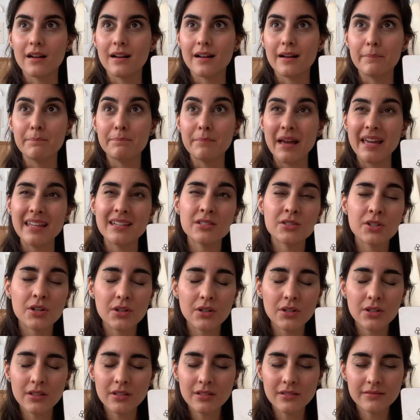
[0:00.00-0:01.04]

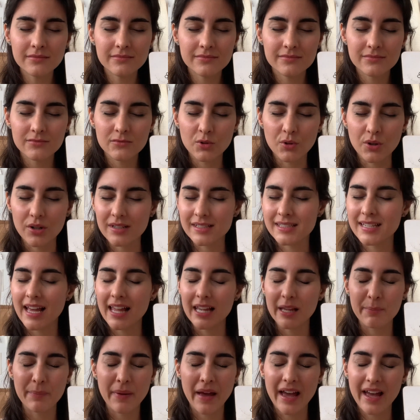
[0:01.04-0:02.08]
mental or
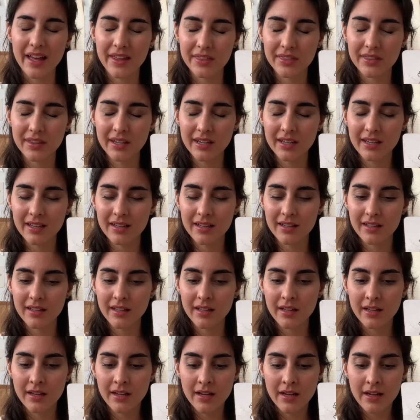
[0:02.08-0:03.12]
telepathic,
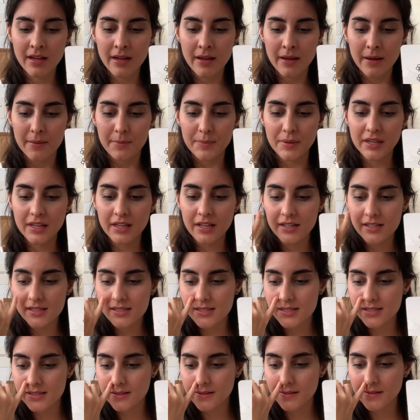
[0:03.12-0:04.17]

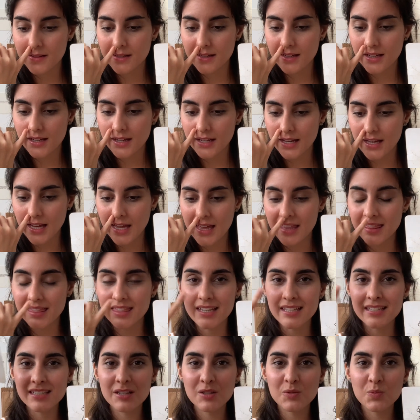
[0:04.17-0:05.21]
because, and
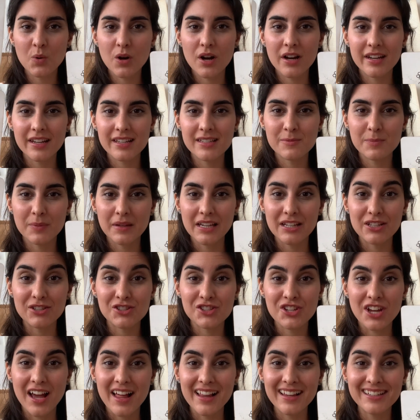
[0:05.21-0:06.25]
this is what is being
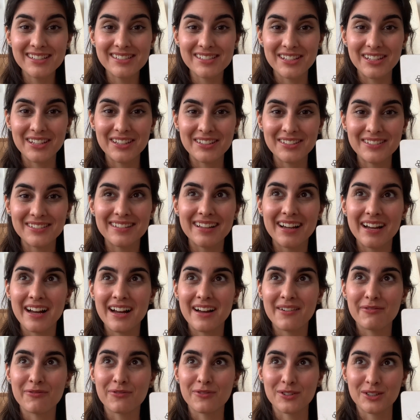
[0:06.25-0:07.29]
challenging
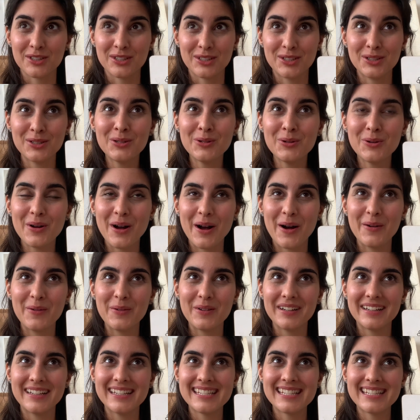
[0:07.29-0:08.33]
for you, I
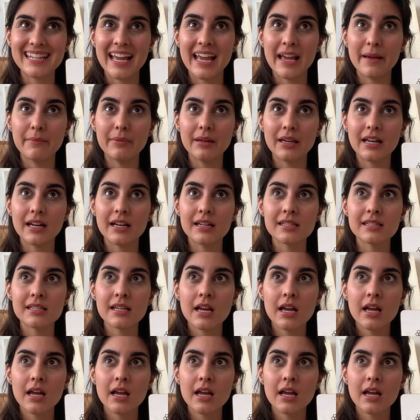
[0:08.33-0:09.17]
want to say, because